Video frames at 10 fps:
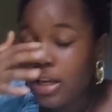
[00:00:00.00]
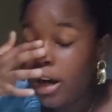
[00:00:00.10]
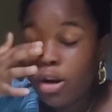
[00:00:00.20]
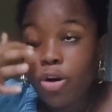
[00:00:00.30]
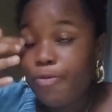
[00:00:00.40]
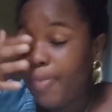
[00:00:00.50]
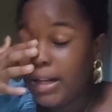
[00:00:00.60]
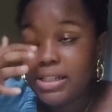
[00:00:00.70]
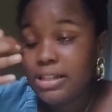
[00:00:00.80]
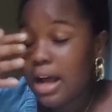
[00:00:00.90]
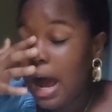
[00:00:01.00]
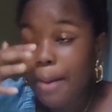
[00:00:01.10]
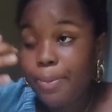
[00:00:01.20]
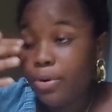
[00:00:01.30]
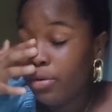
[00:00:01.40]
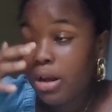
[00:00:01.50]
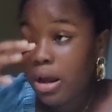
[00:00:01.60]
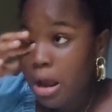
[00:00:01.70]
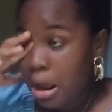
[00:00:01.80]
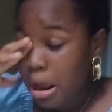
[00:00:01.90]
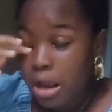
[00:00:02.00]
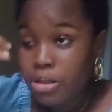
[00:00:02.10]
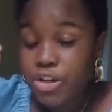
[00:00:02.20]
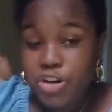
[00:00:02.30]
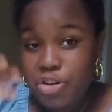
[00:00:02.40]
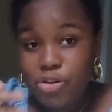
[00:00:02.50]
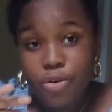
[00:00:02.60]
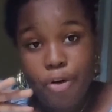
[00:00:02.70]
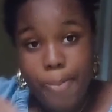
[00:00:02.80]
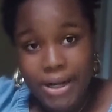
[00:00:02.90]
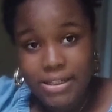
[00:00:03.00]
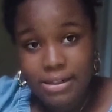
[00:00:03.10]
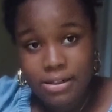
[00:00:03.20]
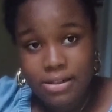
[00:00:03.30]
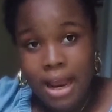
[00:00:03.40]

A lot of parties that happen. GU is not for parties.